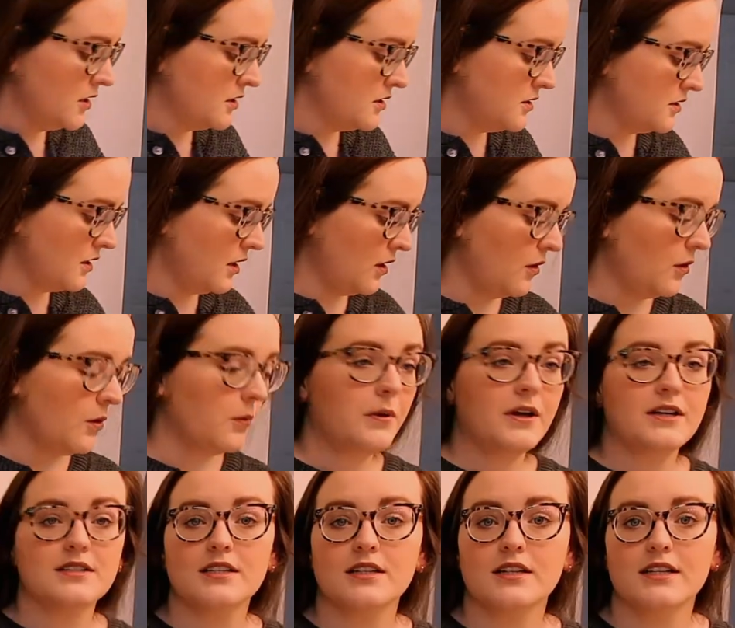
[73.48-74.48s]
So
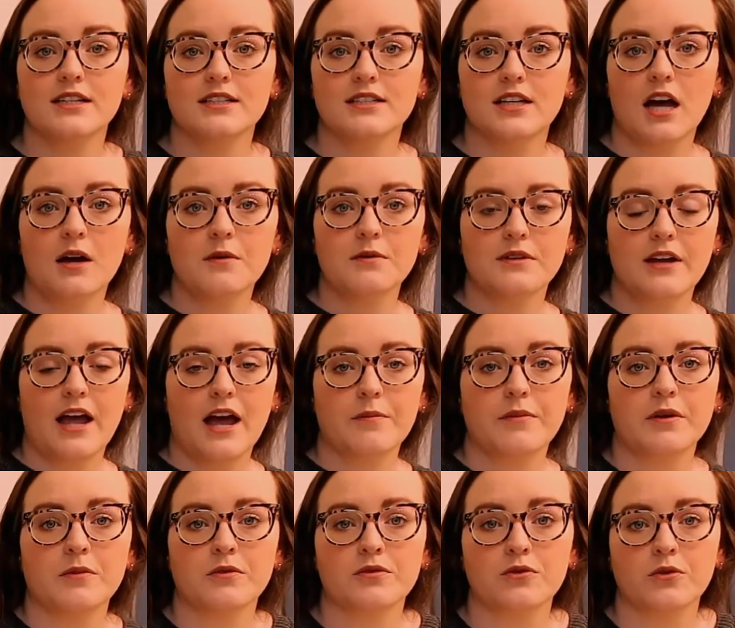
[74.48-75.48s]
basically he stopped
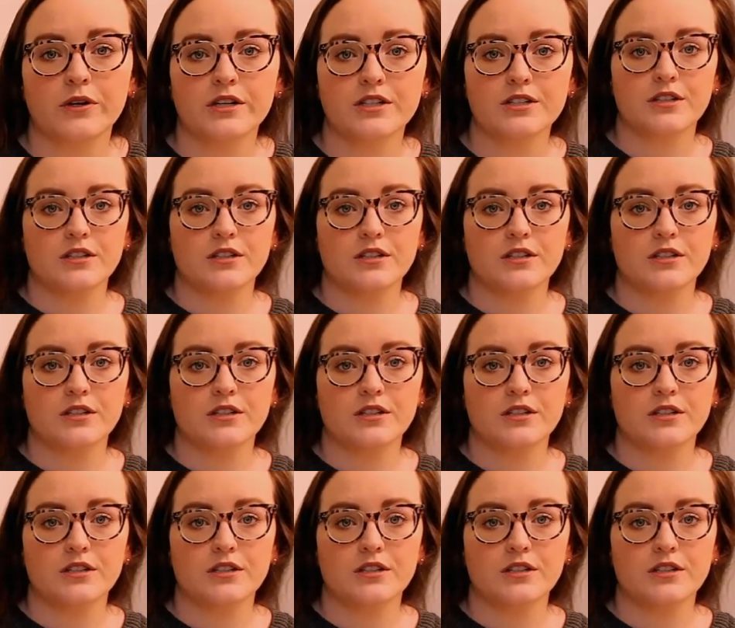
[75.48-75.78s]
napping before he